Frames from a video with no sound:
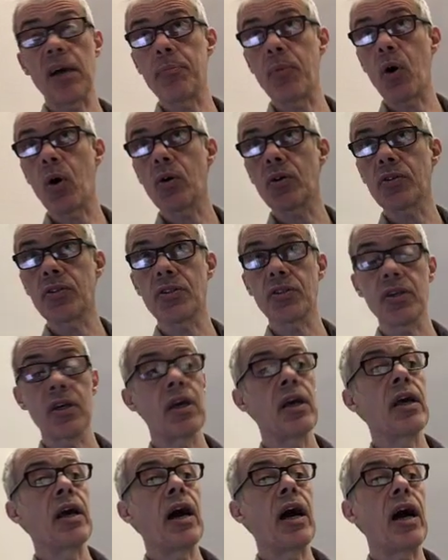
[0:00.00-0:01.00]
box
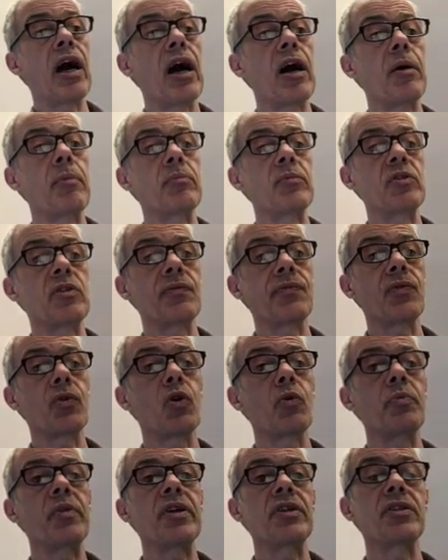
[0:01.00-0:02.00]
um, to
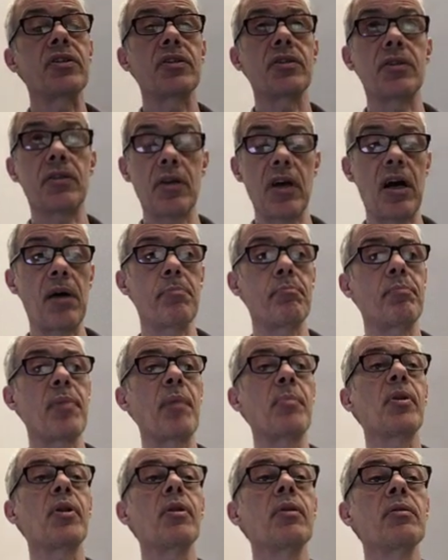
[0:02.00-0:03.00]
form this um,
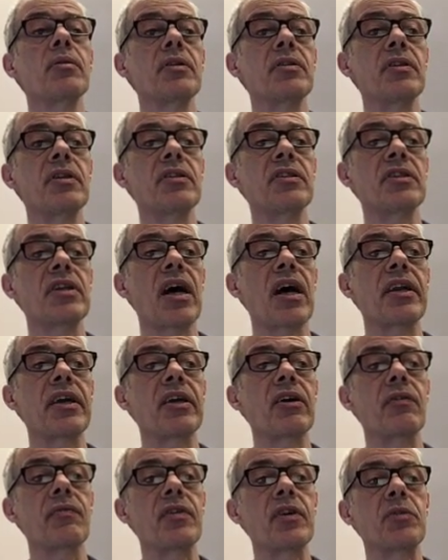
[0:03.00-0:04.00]
bubble. The
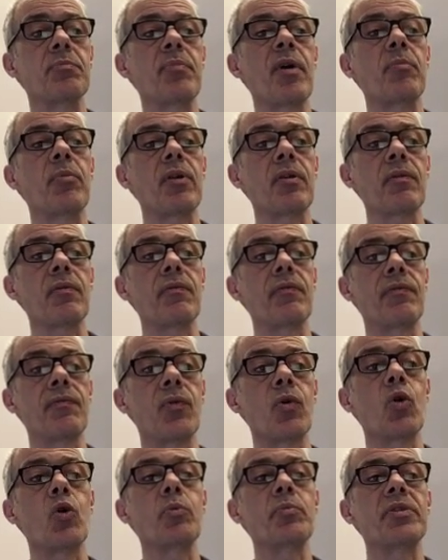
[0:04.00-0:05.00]
starting of this bubble
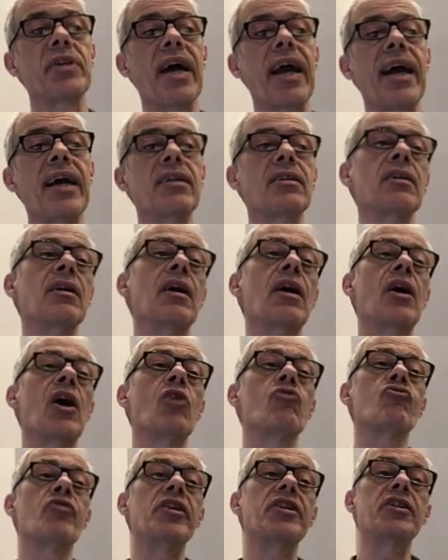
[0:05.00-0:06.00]
forms at
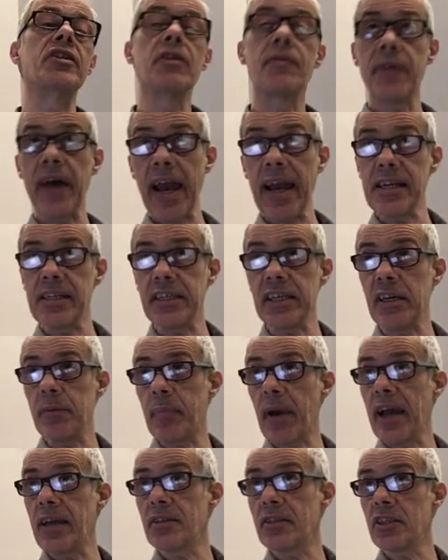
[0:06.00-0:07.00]
a region of AT
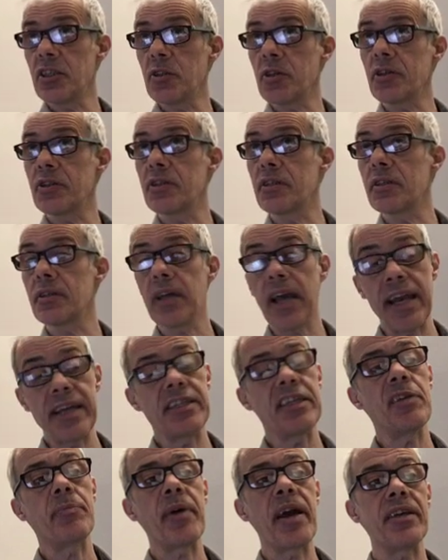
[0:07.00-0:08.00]
bases because
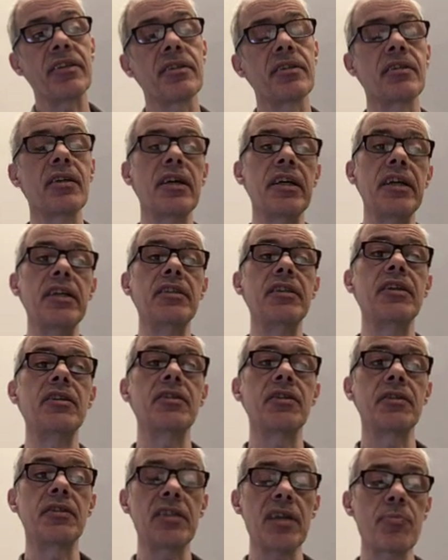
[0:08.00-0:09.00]
AT bases are easy
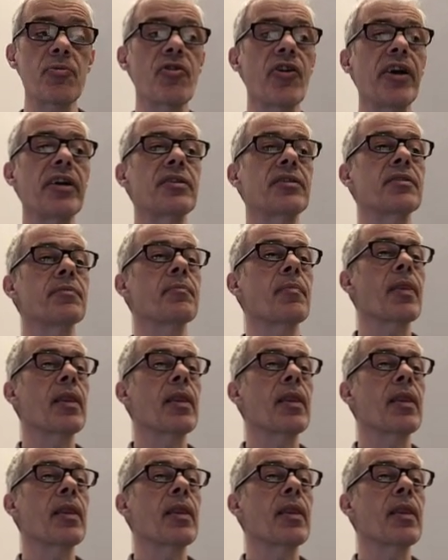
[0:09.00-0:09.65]
to separate.